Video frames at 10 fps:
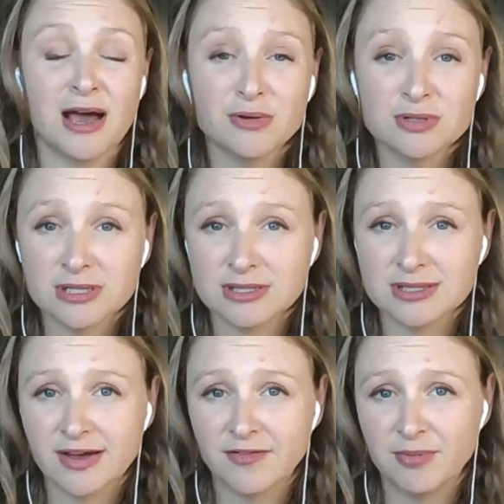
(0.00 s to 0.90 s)

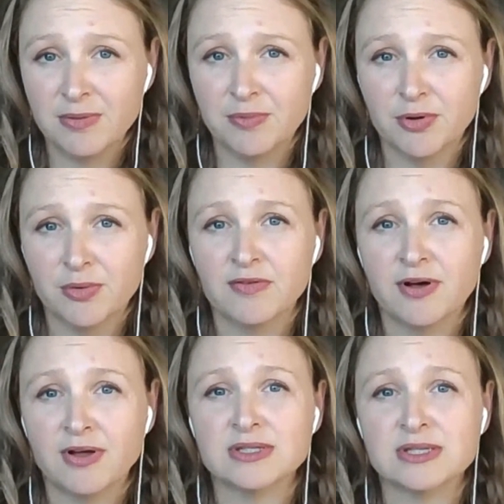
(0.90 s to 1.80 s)
thousands of people were
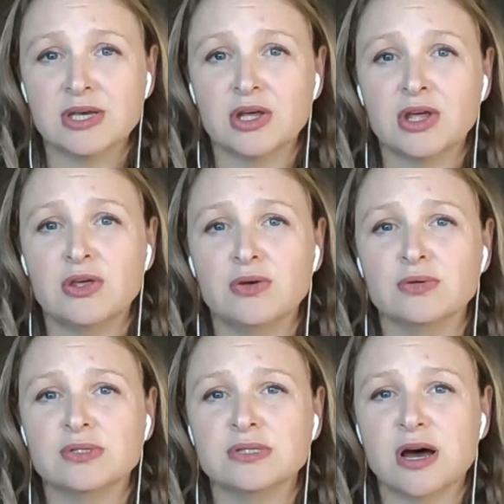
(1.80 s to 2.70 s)
falsely
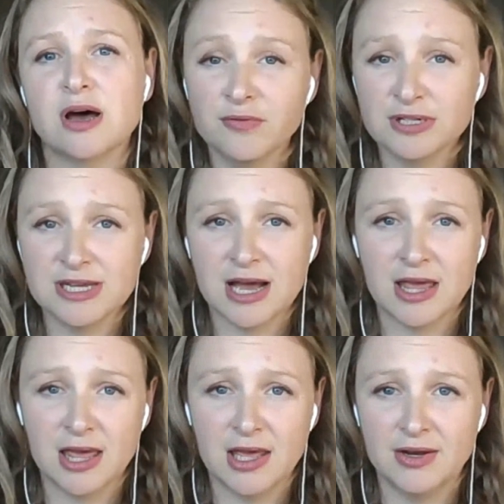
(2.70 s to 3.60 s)
accused over a
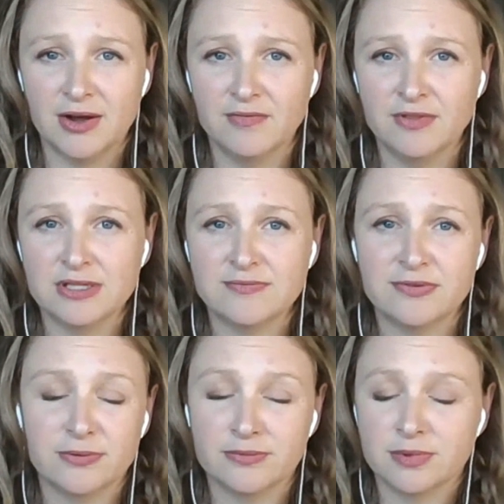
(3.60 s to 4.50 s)
decade of this
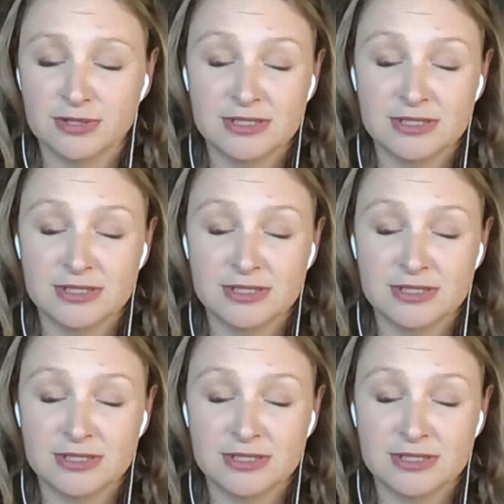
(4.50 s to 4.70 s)
for